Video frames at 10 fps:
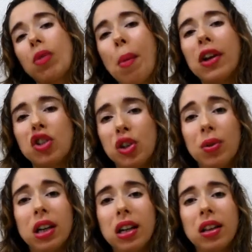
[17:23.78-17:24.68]
imagine you
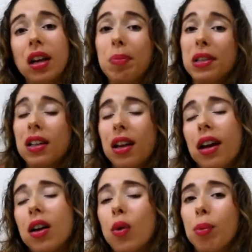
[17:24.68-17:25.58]
were eating like a piece of
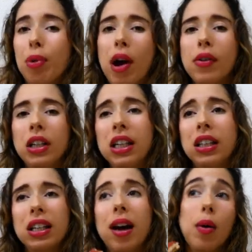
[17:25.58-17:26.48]
cake or a brownie
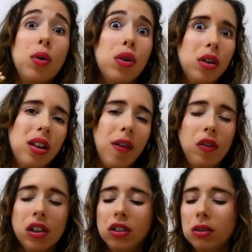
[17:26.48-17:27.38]
and like how good that
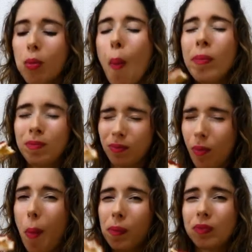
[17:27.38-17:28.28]
feels.
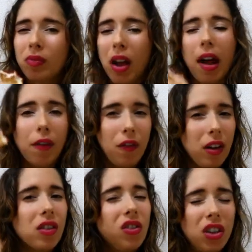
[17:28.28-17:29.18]
I
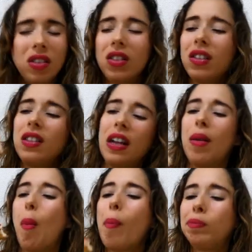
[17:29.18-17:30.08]
feel just the
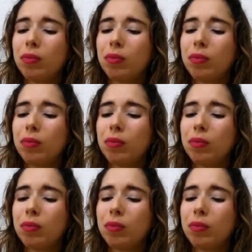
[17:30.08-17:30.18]
same.